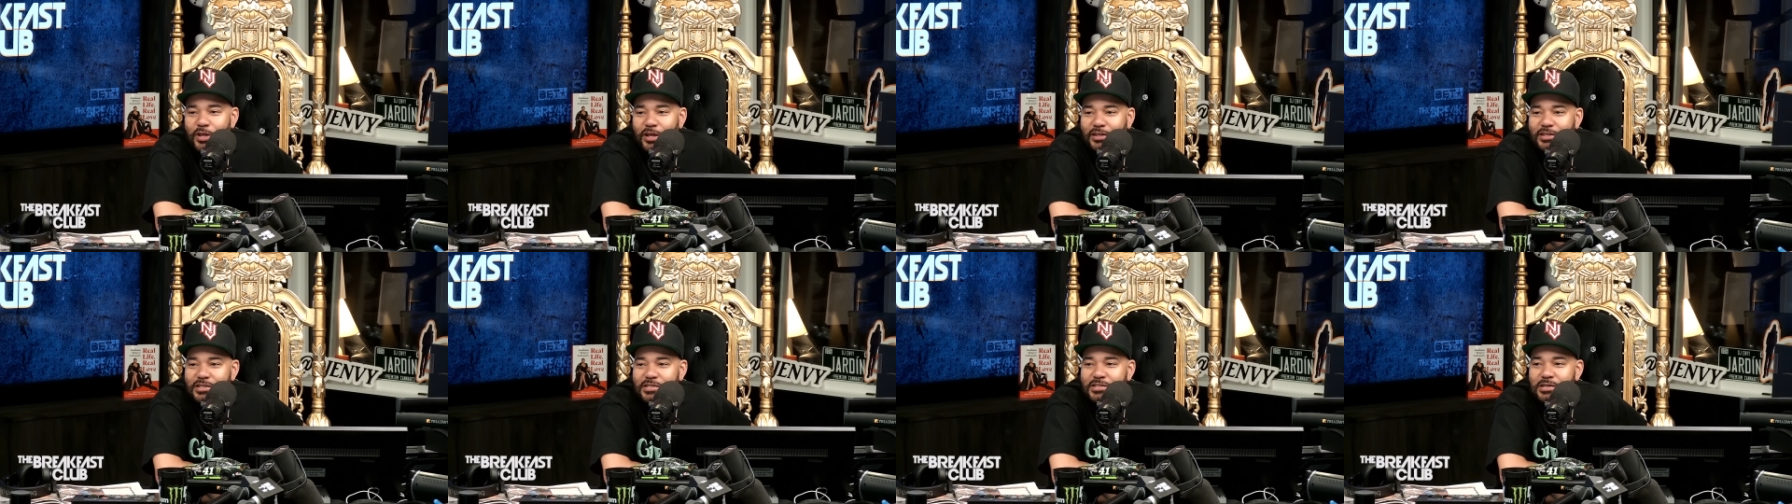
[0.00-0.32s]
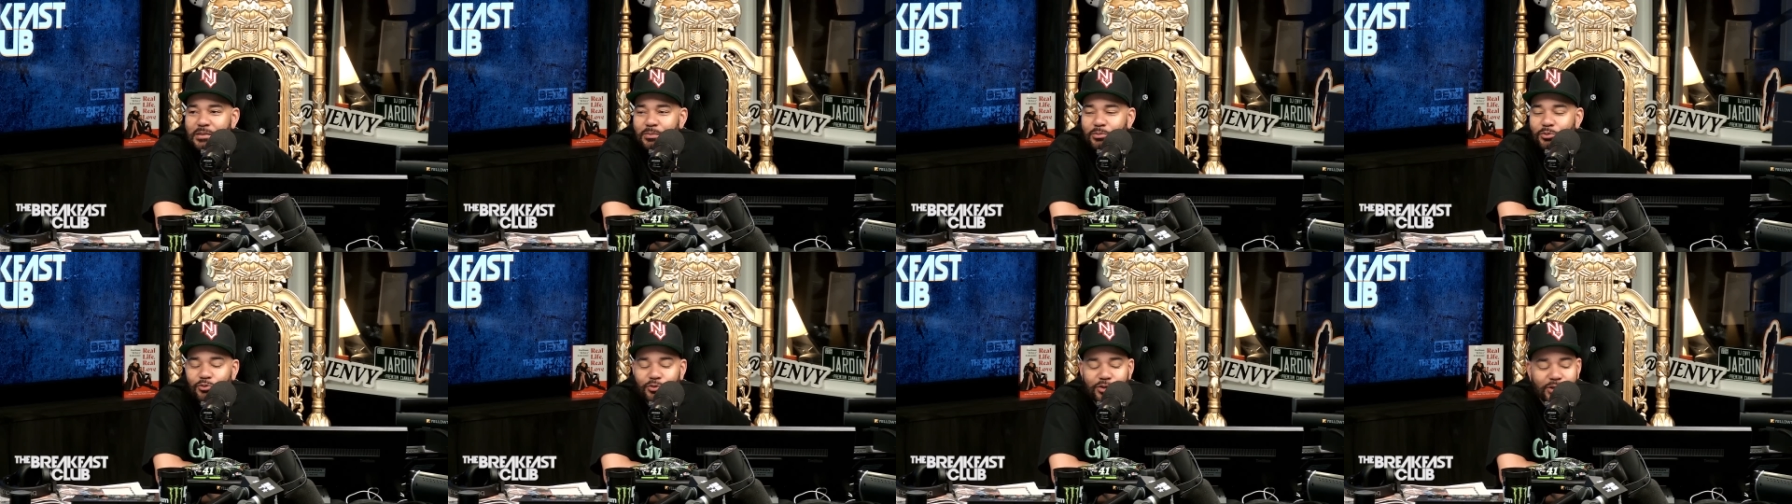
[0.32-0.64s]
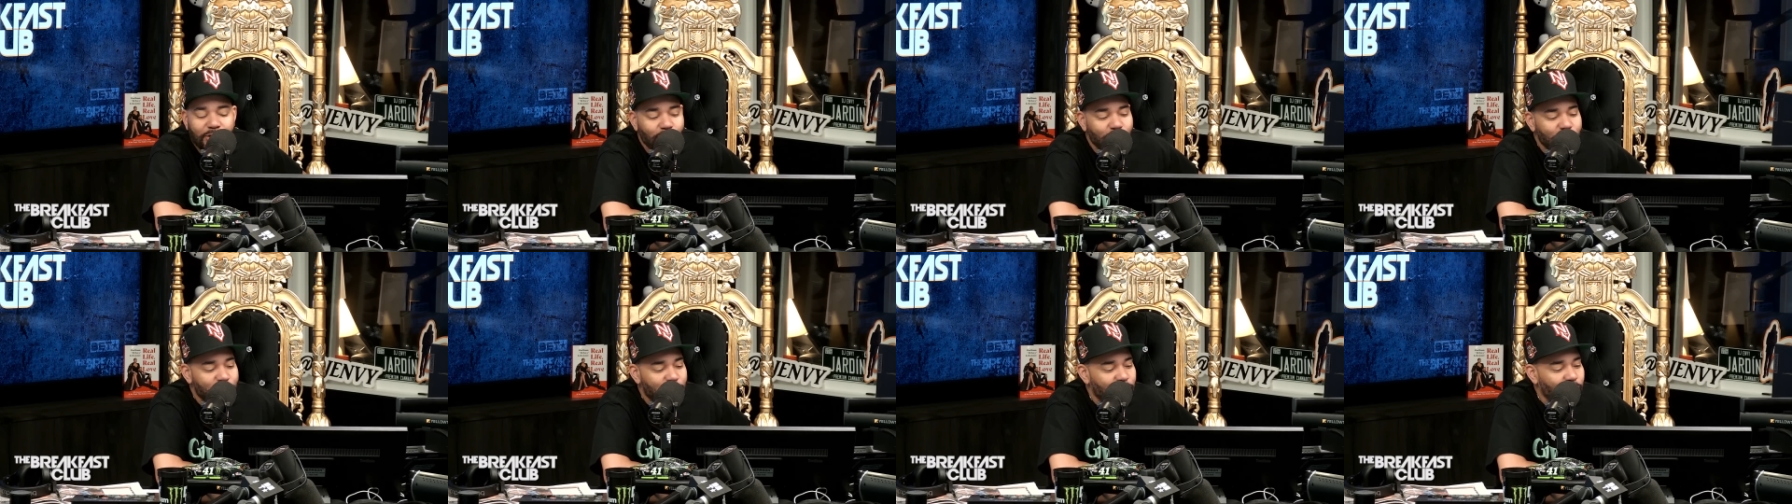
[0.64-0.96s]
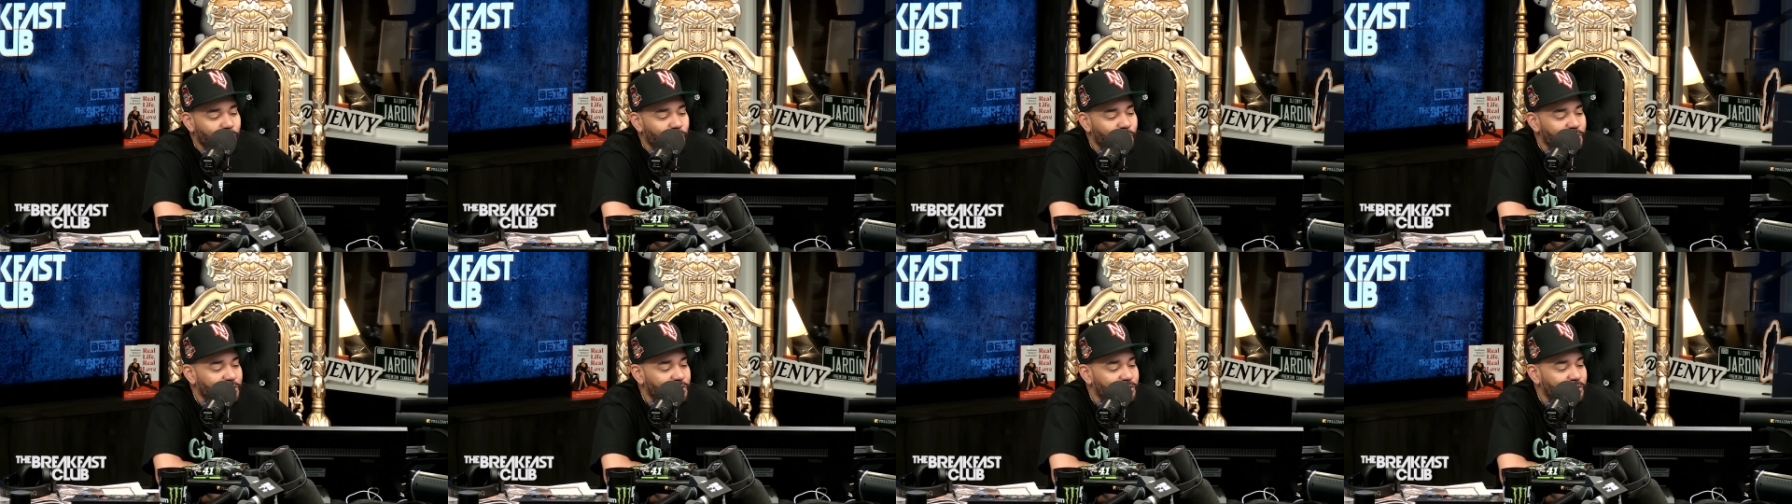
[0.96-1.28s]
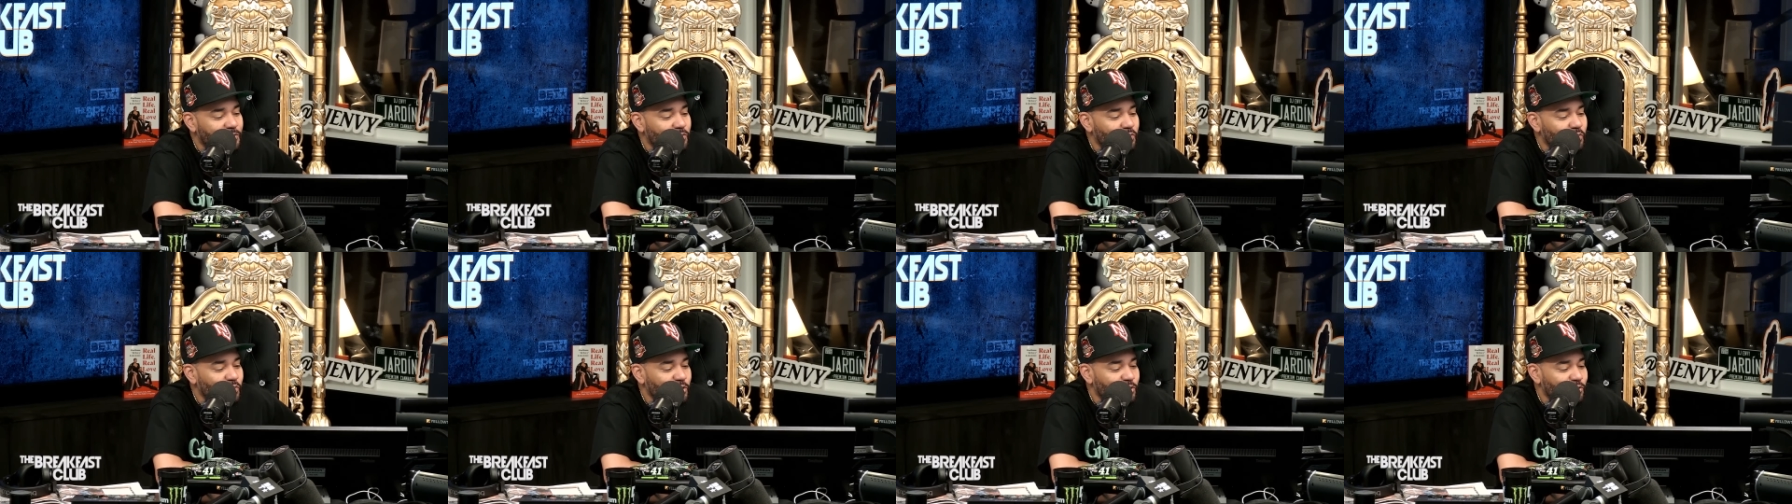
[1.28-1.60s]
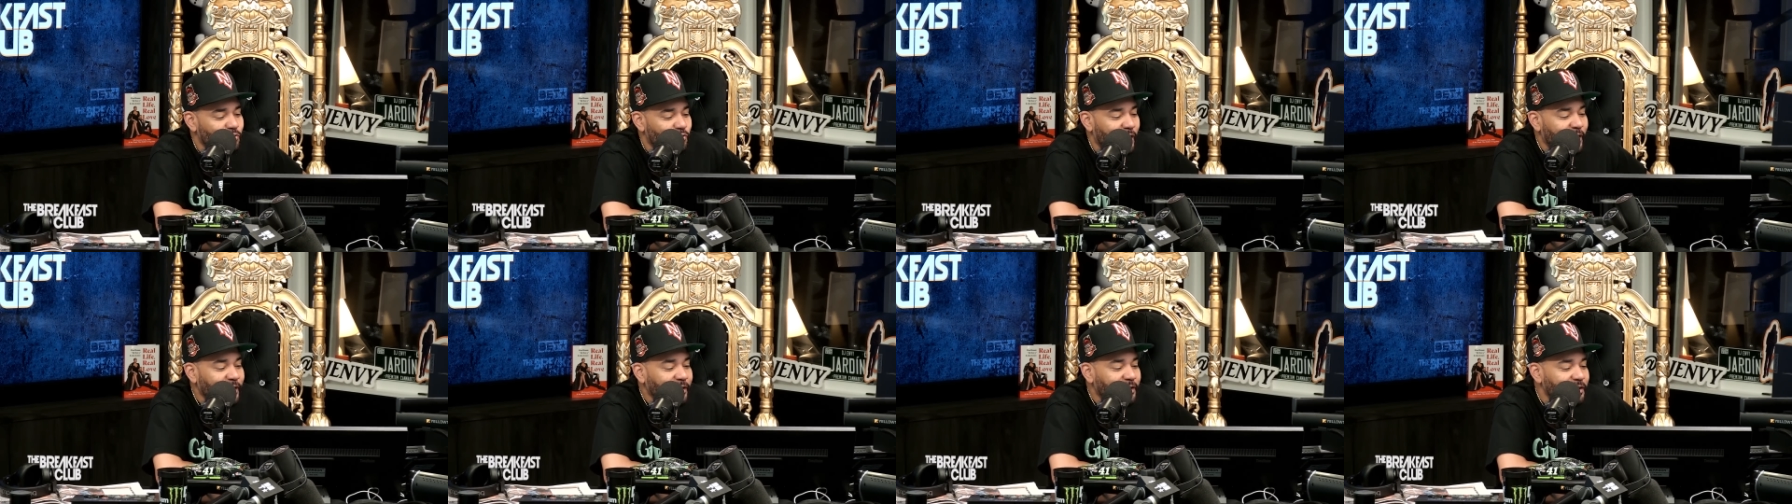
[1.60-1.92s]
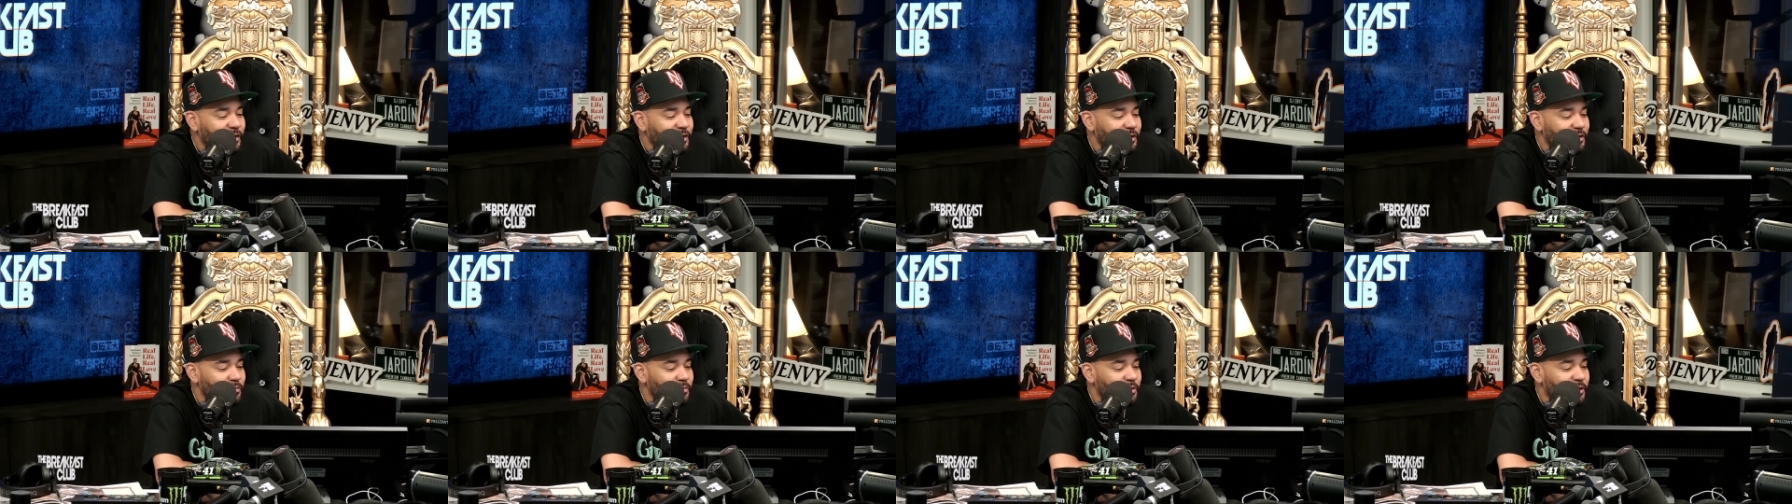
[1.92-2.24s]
that the submarine was was was ranky.